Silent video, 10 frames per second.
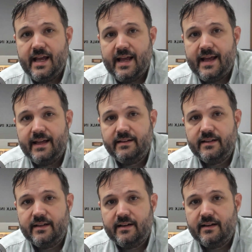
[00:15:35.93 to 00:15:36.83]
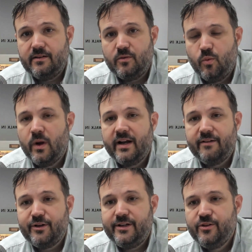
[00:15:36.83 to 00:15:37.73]
And
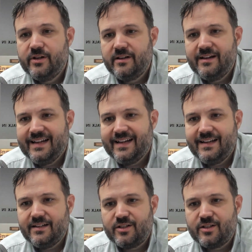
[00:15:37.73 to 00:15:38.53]
whatever you can get it